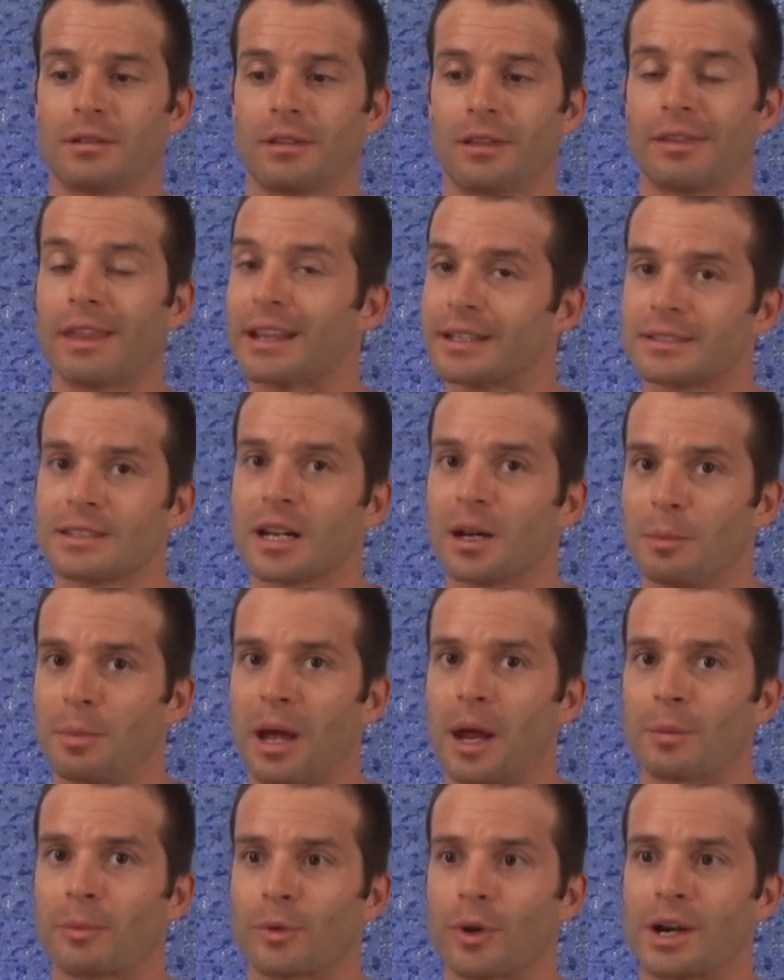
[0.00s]
that's not a
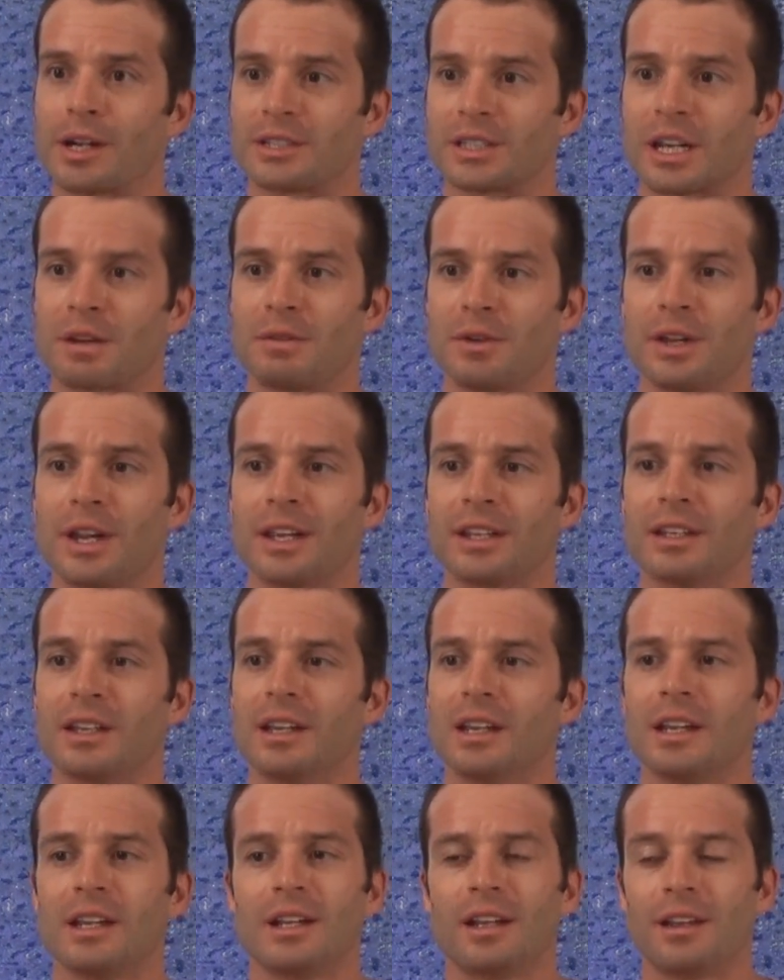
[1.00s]
bad price. Like if you get
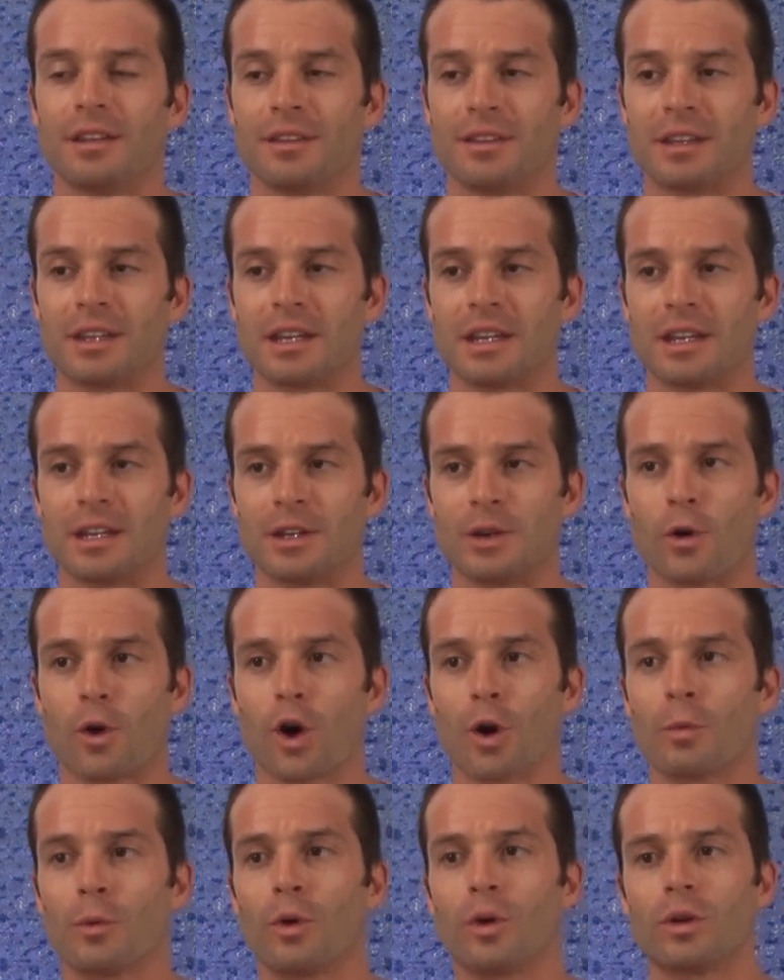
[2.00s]
the
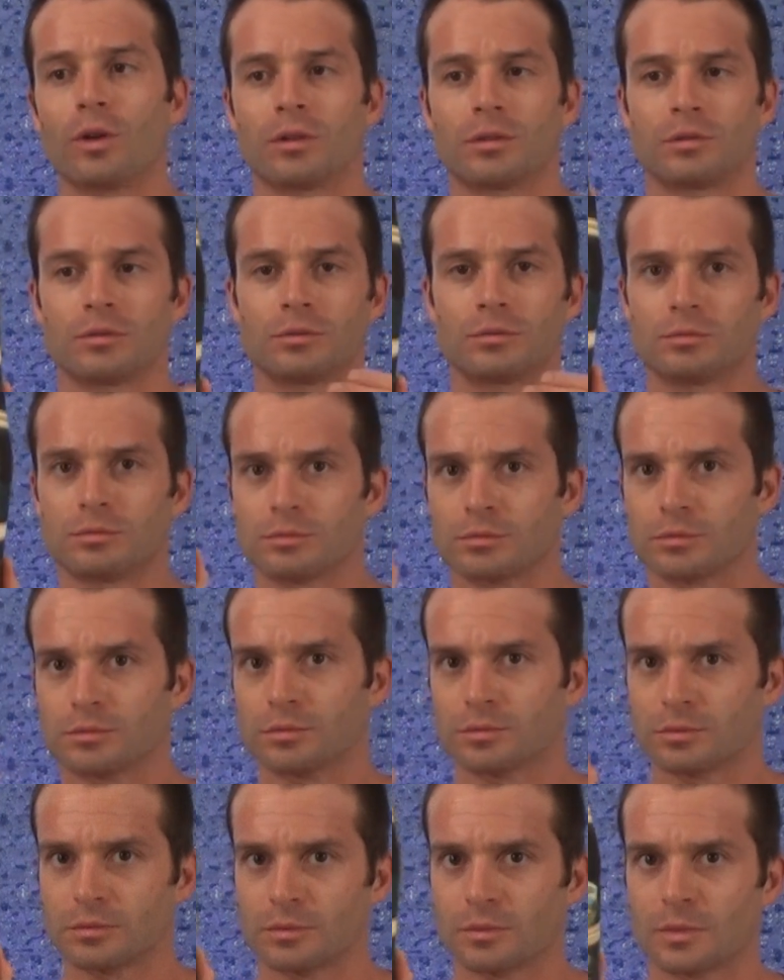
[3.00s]
normal,
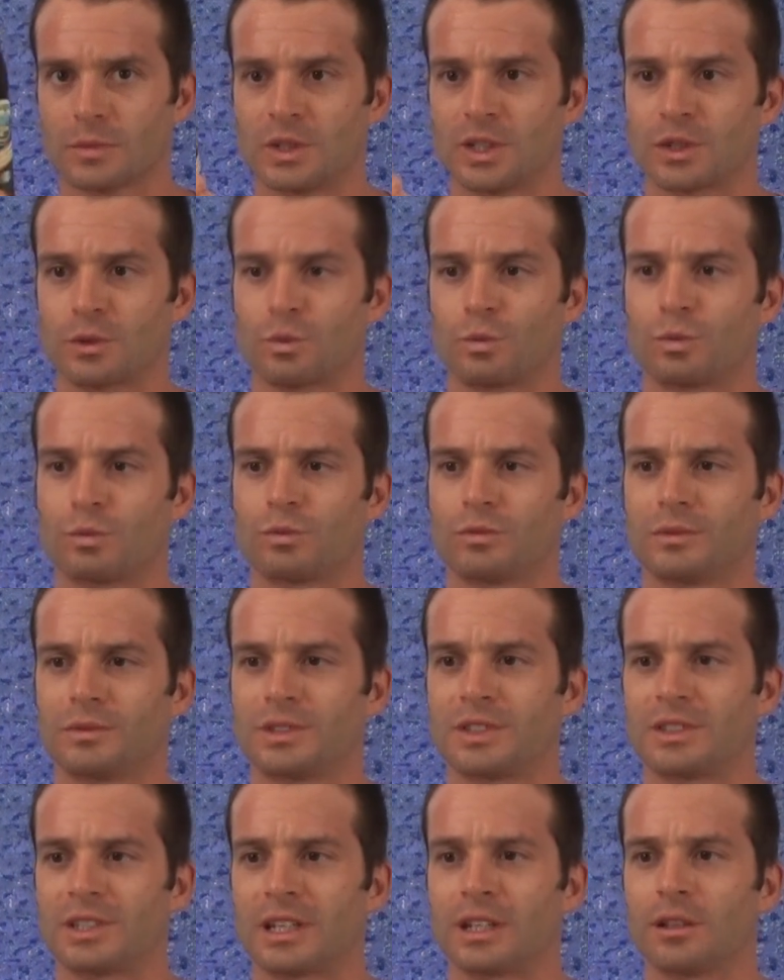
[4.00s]
just
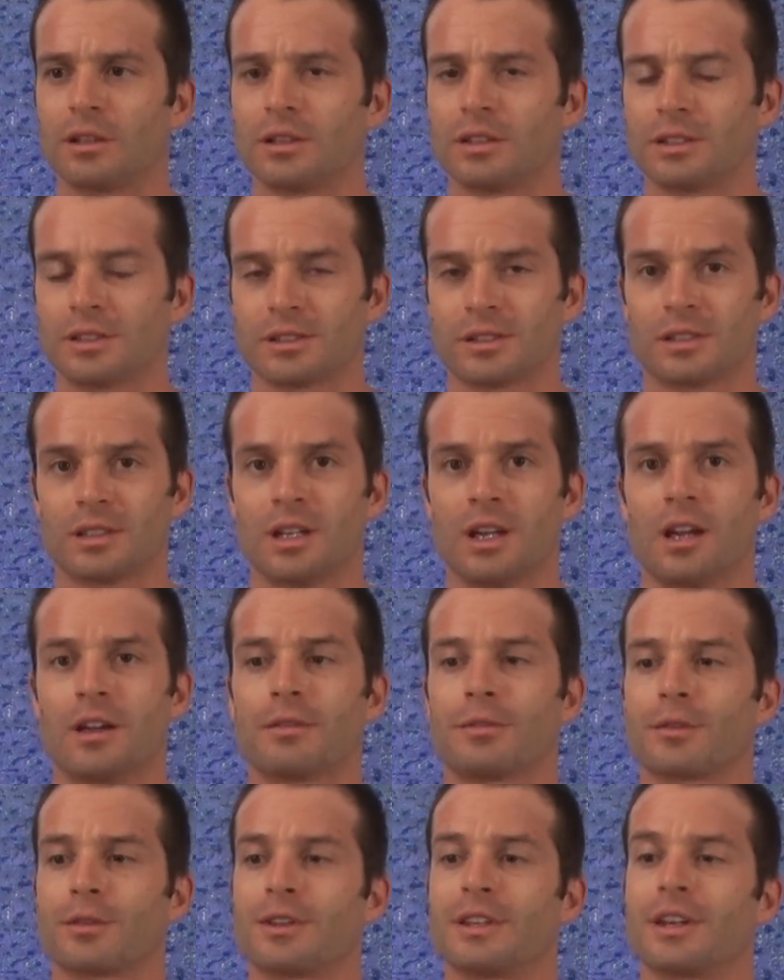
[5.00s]
singles
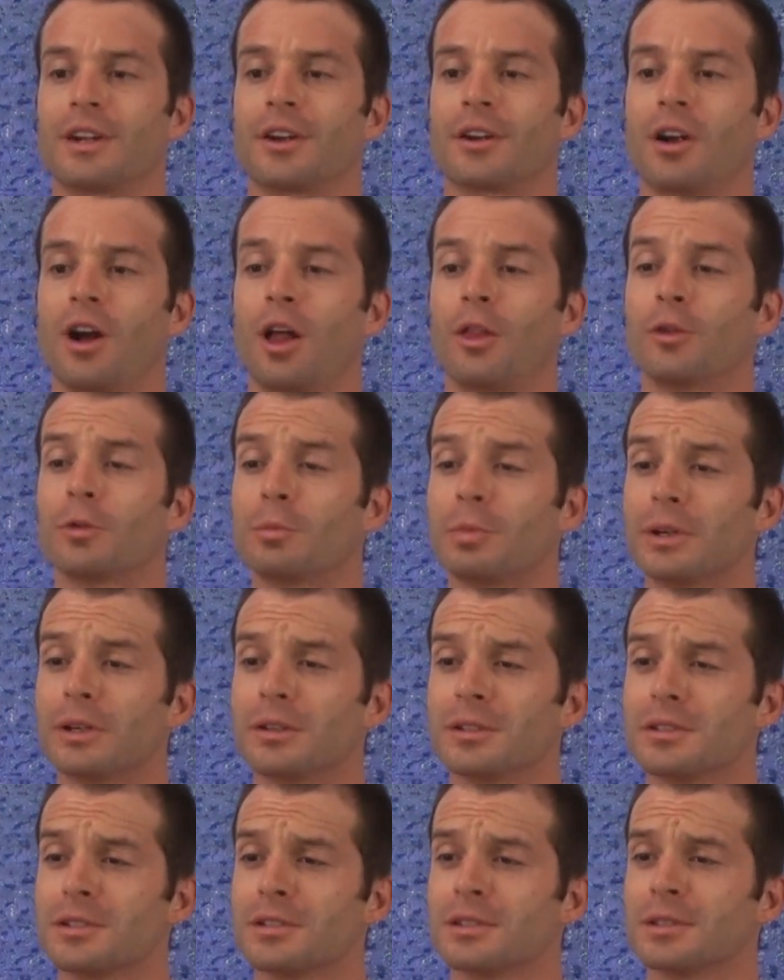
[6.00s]
for their other
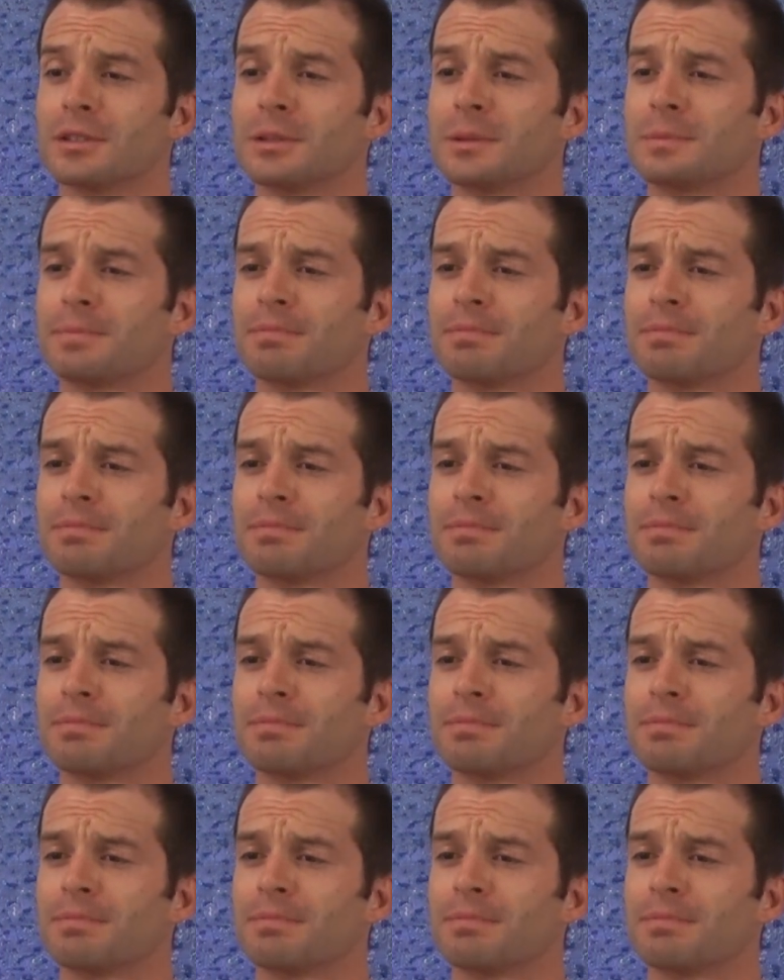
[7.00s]
beers,